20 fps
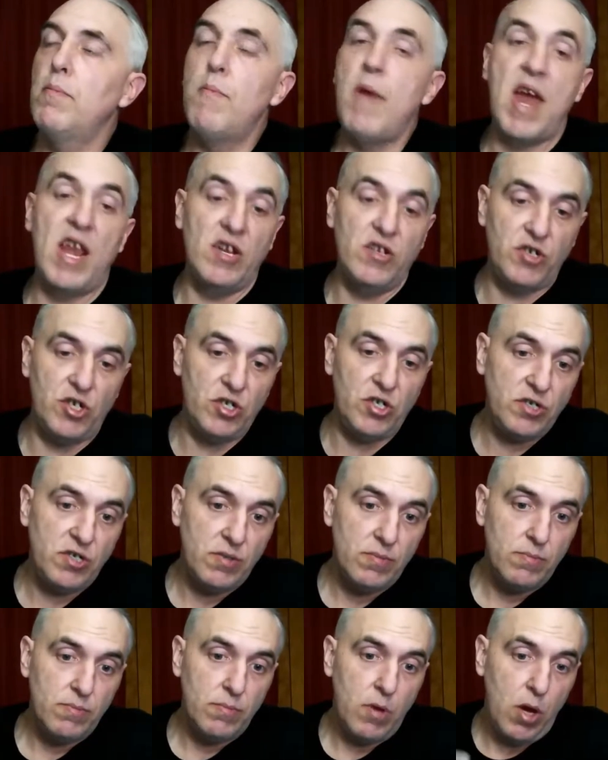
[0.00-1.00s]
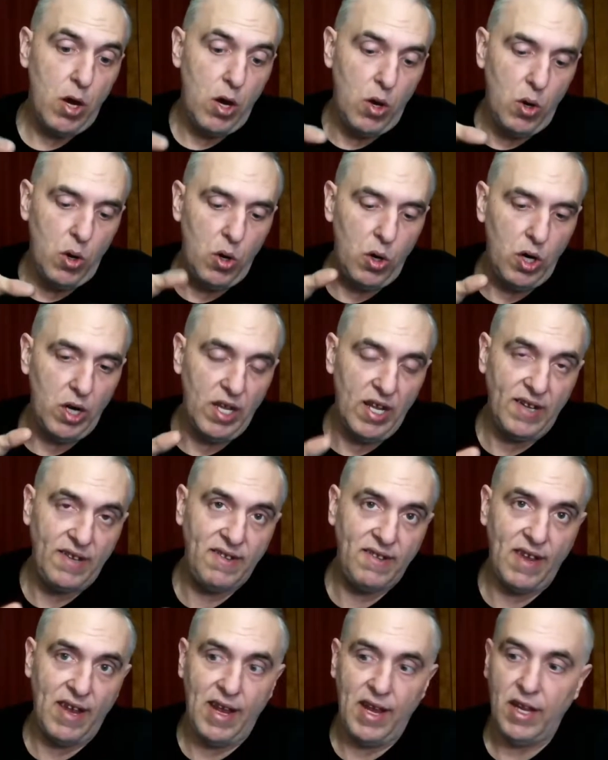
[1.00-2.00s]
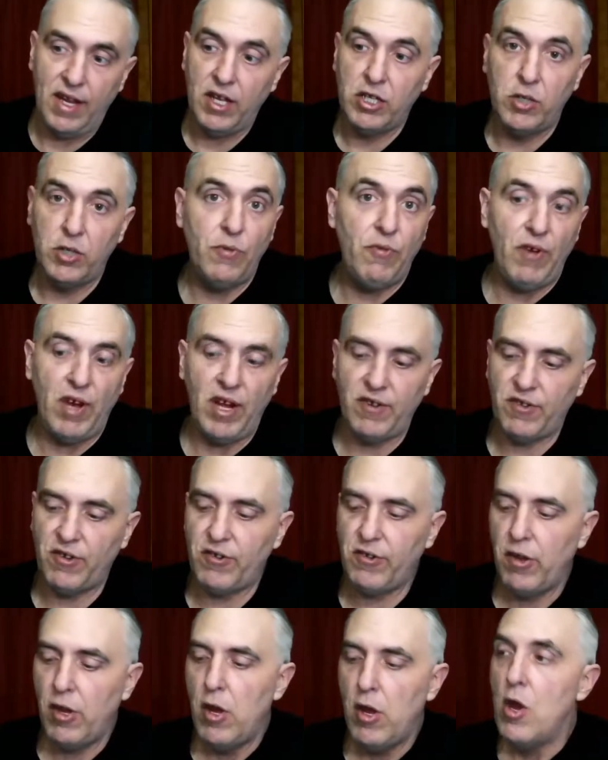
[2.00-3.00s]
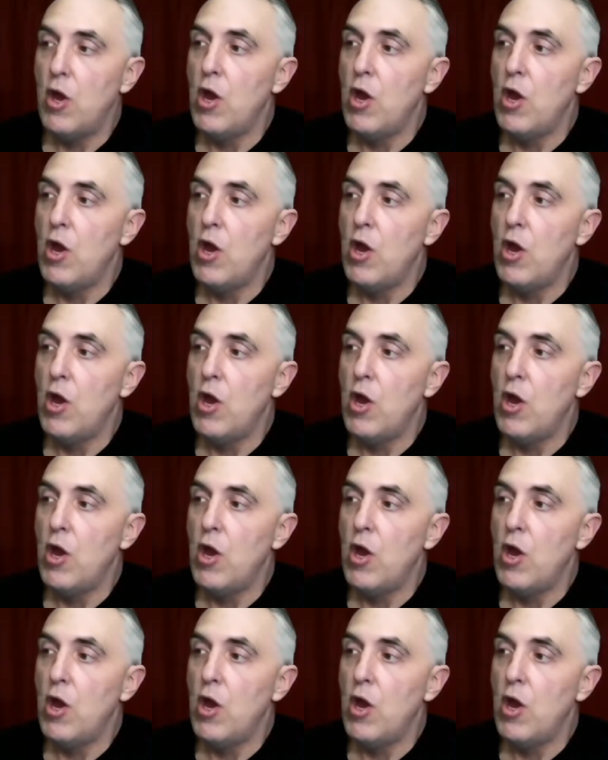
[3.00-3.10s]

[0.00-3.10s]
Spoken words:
managers or, let's say, supervisors